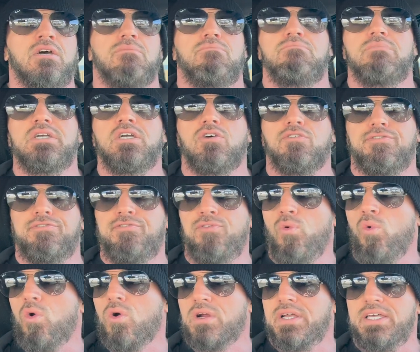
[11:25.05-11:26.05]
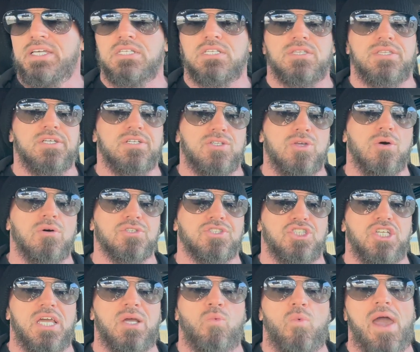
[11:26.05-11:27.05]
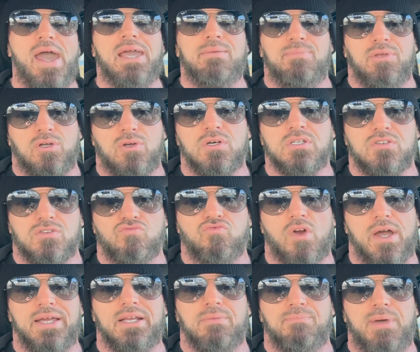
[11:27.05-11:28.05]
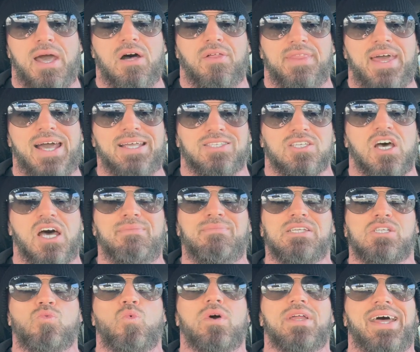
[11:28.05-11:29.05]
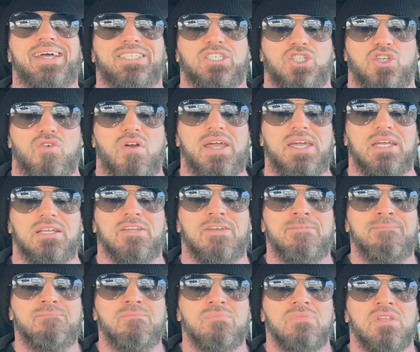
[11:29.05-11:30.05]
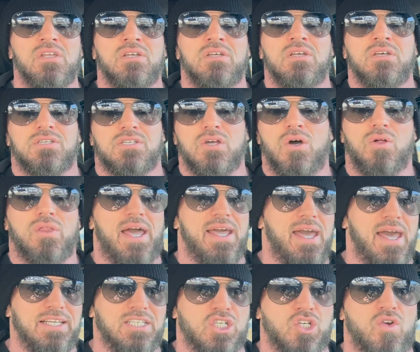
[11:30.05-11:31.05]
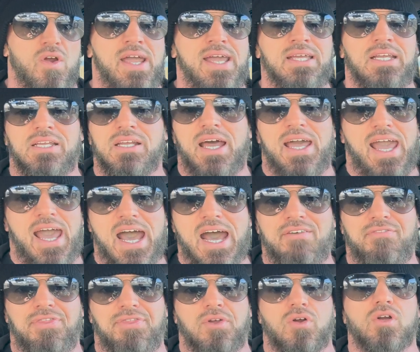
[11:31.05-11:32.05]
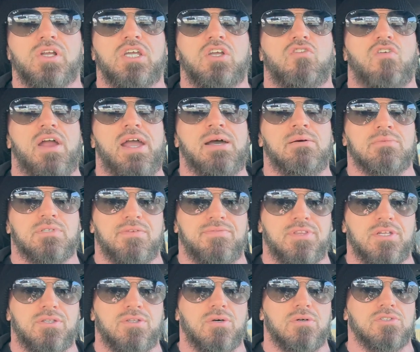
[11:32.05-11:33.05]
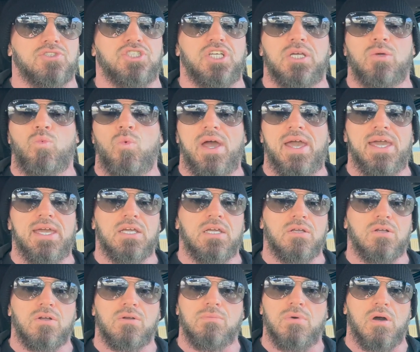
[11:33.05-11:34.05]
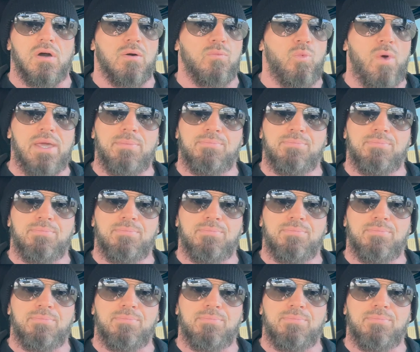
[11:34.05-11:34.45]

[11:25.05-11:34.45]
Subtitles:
Meal four is the Dolce way, because right about that time is when I train. So I train and I have 30 grams of the Dolce whey